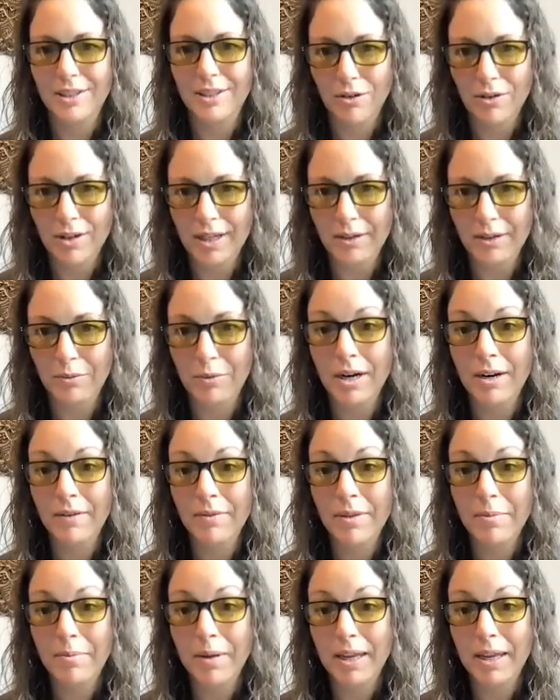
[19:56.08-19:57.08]
Totally. One
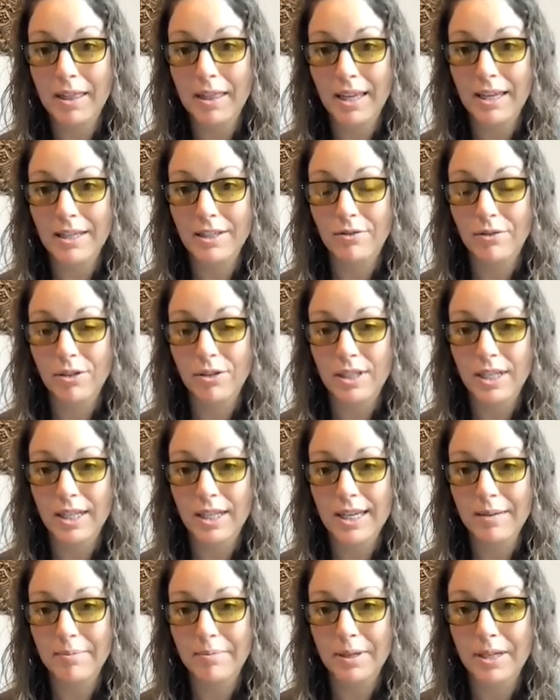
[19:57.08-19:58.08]
of the big things for
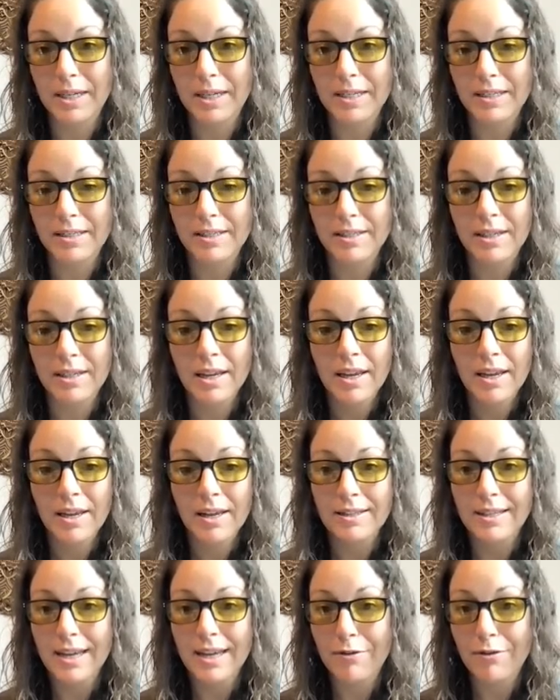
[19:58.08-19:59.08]
sleep is
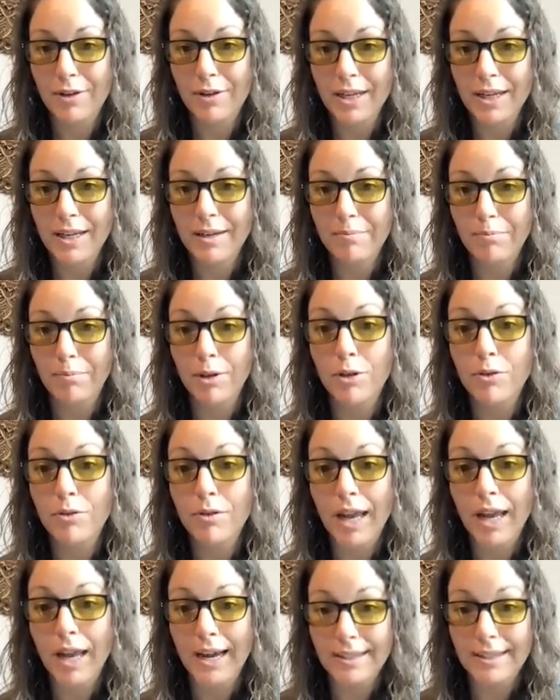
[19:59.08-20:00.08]
definitely
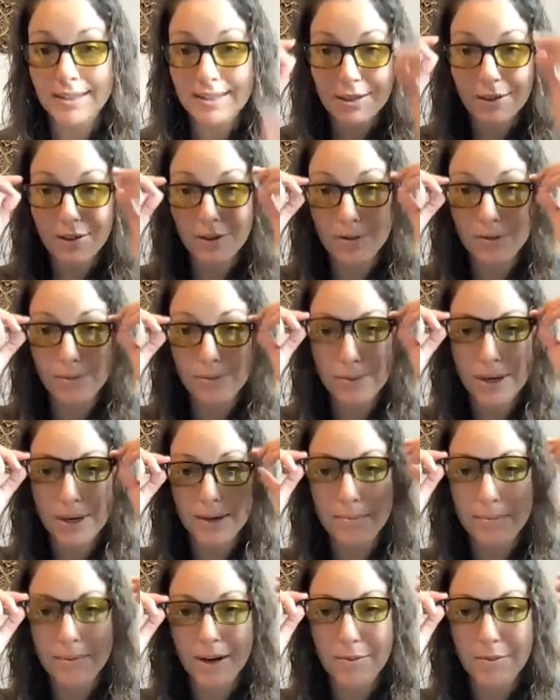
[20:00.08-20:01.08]
blue light. So
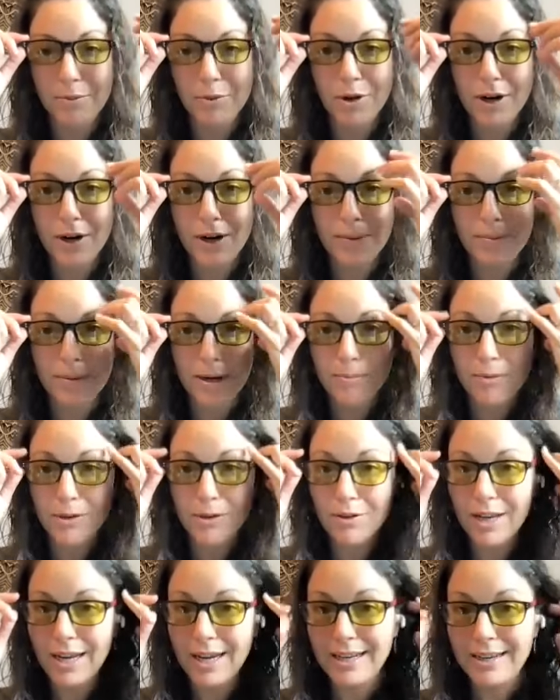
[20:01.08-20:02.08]
I'm I'm wearing my
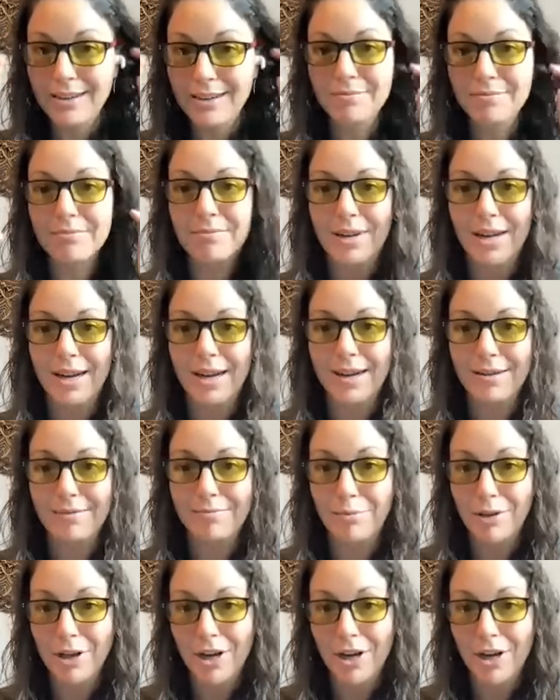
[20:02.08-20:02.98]
blue light uh,